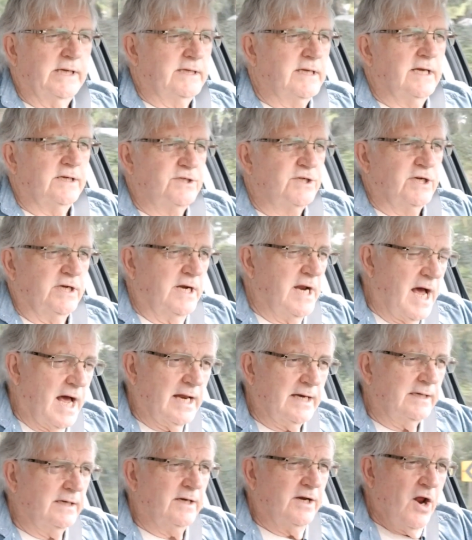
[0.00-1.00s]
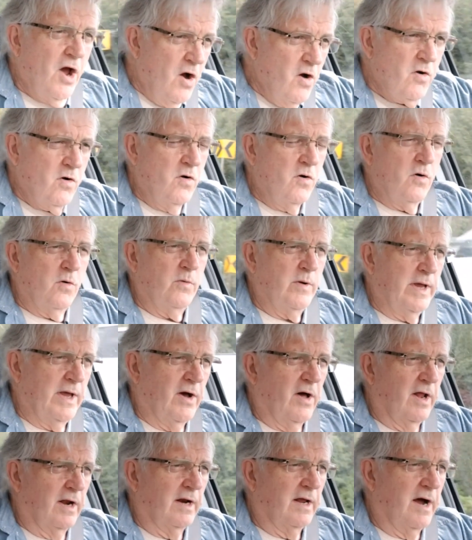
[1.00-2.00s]
does she not know who we
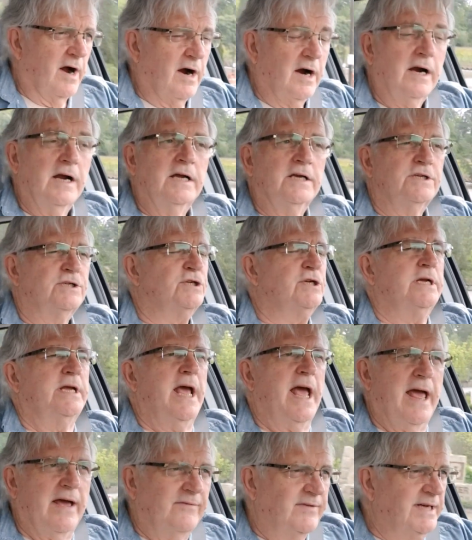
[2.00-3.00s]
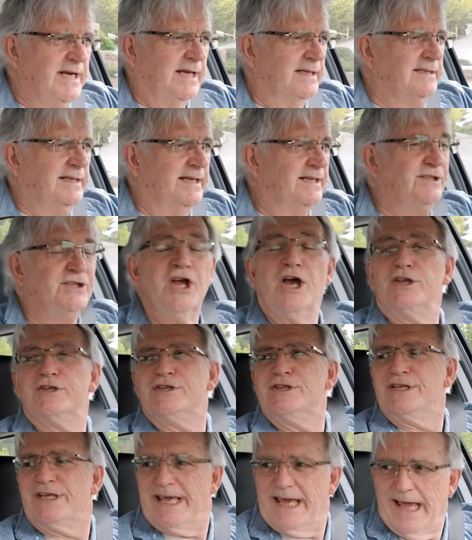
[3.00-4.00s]
all are, she evidently
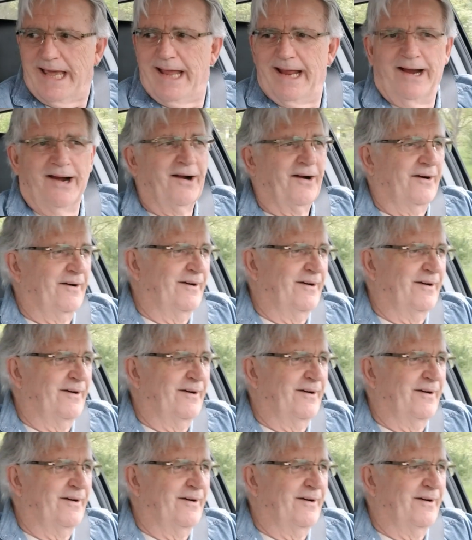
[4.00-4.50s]
doesn't care.